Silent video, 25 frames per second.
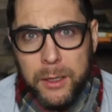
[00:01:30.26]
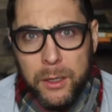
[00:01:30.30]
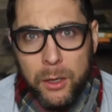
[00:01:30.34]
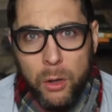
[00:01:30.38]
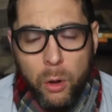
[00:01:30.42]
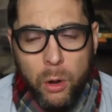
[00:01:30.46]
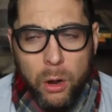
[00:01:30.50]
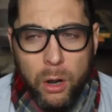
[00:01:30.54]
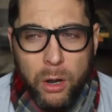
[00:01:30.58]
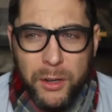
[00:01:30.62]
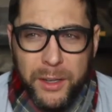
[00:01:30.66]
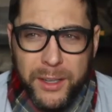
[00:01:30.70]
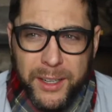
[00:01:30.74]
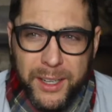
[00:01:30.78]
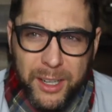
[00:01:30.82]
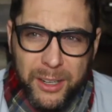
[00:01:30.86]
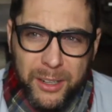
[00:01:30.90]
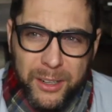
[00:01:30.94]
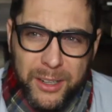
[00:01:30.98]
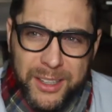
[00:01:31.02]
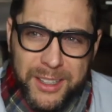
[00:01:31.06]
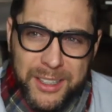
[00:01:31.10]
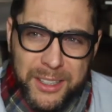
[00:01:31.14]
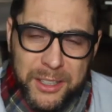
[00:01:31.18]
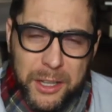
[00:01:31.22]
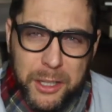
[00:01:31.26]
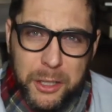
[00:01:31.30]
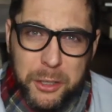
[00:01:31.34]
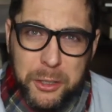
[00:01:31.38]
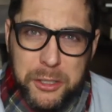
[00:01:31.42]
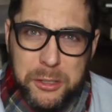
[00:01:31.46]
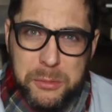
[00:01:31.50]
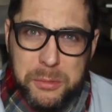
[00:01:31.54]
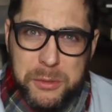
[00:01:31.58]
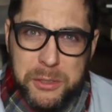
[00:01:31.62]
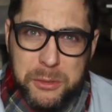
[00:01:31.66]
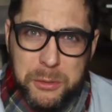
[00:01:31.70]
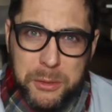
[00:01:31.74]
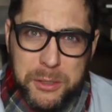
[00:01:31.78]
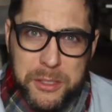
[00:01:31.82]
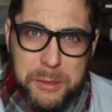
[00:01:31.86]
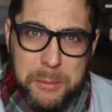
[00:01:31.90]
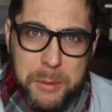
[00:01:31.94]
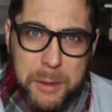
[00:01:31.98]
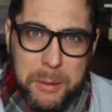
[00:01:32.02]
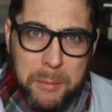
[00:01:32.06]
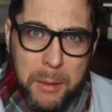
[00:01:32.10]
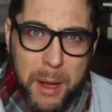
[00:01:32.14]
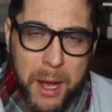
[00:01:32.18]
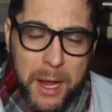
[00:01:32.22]
Or, you know, the Christmas tree is a
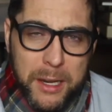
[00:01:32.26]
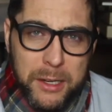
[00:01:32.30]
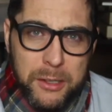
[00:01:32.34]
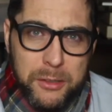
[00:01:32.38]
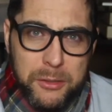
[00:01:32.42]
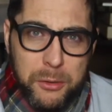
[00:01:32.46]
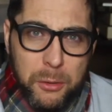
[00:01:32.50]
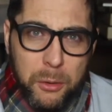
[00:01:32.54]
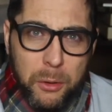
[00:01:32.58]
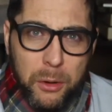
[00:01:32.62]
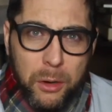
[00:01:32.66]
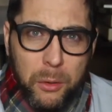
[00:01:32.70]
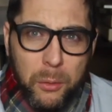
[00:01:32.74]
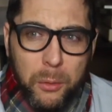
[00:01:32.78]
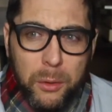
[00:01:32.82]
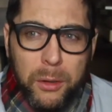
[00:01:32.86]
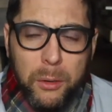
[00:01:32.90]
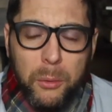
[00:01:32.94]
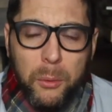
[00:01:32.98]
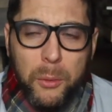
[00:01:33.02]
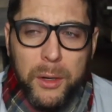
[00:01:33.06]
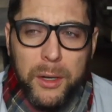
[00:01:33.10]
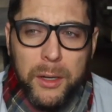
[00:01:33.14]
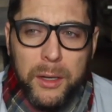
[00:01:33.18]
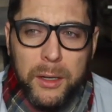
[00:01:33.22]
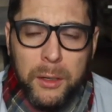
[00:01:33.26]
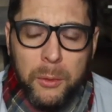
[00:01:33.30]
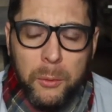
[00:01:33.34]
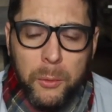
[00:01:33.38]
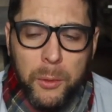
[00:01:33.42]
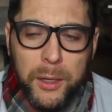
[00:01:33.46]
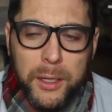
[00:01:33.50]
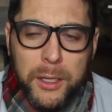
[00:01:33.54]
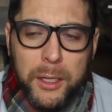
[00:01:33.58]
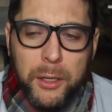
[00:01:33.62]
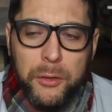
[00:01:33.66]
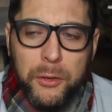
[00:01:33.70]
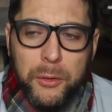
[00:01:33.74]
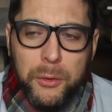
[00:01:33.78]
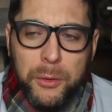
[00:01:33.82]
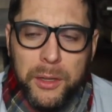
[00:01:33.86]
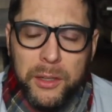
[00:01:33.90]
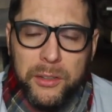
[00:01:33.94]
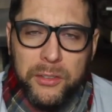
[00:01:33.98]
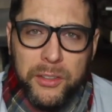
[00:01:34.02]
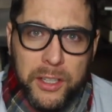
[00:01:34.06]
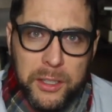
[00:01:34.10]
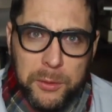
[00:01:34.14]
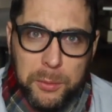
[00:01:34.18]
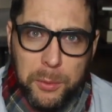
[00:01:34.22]
bit much. Or we're gonna do
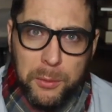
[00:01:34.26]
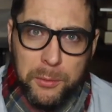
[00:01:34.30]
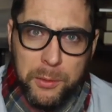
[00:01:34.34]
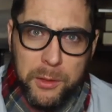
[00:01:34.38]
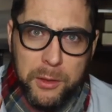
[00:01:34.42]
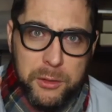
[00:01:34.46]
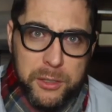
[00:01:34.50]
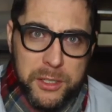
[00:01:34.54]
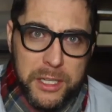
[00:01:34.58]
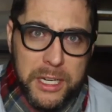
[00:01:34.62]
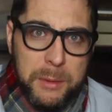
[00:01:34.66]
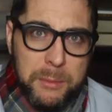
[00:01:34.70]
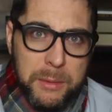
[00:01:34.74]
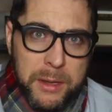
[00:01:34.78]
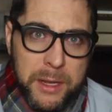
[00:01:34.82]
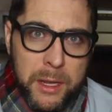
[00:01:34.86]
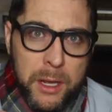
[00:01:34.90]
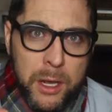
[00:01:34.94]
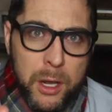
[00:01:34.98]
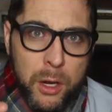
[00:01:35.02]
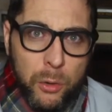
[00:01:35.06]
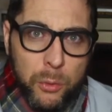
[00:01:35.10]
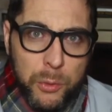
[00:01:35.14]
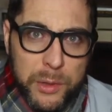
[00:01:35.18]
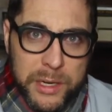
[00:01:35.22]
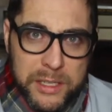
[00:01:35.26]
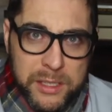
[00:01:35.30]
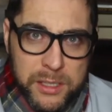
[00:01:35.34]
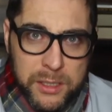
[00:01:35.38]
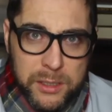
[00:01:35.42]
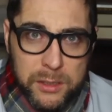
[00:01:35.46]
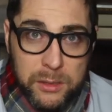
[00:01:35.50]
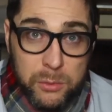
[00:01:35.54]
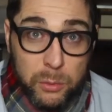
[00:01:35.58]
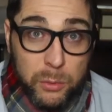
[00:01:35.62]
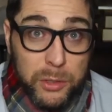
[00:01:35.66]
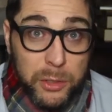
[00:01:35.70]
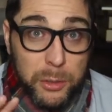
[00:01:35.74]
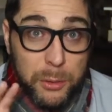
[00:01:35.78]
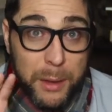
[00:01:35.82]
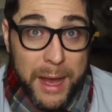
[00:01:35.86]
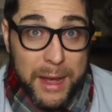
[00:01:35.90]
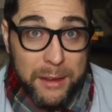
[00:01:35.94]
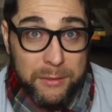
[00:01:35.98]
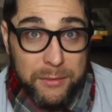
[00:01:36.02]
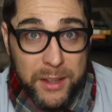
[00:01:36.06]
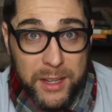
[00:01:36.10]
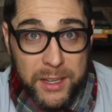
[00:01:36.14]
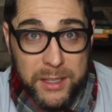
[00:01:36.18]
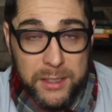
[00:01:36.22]
these things, but there's going to be reasons. We'll do
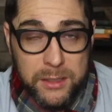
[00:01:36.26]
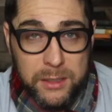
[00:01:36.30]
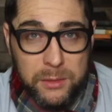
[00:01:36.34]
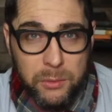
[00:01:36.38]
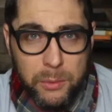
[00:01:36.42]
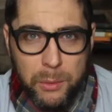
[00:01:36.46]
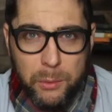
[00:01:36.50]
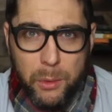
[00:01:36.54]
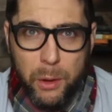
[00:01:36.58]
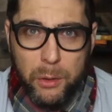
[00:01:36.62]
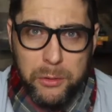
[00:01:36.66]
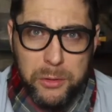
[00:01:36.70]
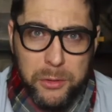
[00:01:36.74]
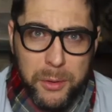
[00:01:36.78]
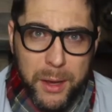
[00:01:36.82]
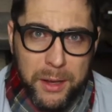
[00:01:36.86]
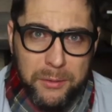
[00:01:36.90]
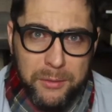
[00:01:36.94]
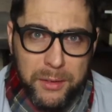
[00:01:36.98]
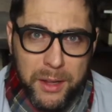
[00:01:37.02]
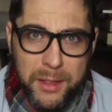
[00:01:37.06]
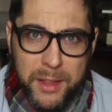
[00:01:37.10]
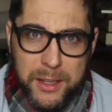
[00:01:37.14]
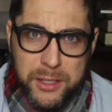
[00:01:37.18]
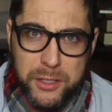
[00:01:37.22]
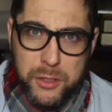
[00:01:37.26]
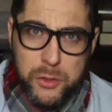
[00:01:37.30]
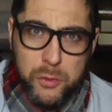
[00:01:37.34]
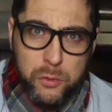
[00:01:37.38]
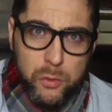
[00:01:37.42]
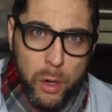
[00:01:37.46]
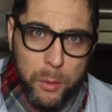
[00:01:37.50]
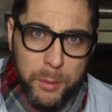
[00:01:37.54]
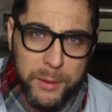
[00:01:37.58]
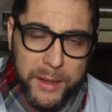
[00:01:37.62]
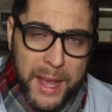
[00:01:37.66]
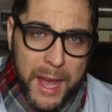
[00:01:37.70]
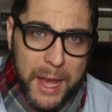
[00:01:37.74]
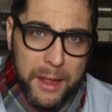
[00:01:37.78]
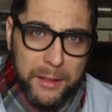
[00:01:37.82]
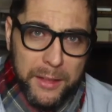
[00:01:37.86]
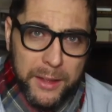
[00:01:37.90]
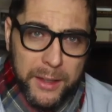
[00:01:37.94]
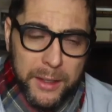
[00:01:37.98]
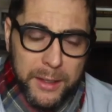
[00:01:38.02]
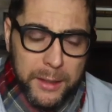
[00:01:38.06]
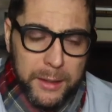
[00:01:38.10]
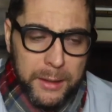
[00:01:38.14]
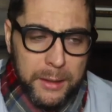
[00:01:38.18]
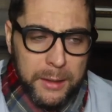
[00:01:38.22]
Advent. We won't do Advent. That's too Roman
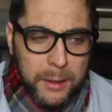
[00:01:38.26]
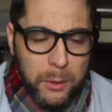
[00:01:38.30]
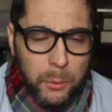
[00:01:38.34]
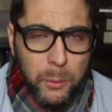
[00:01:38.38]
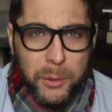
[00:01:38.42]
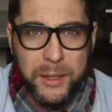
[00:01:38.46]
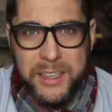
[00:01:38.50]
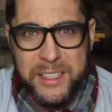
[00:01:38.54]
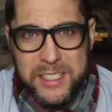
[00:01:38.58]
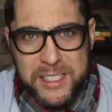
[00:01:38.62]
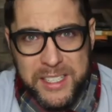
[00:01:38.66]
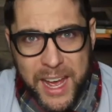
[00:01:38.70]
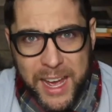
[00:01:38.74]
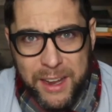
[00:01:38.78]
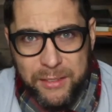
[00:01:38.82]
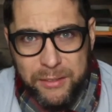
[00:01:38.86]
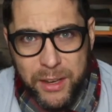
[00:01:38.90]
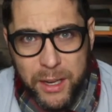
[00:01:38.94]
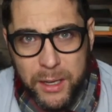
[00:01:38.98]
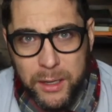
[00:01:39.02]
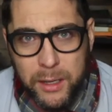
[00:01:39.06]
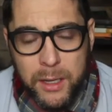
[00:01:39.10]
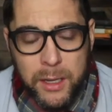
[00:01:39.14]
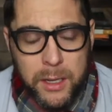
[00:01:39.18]
Catholic. What is Advent?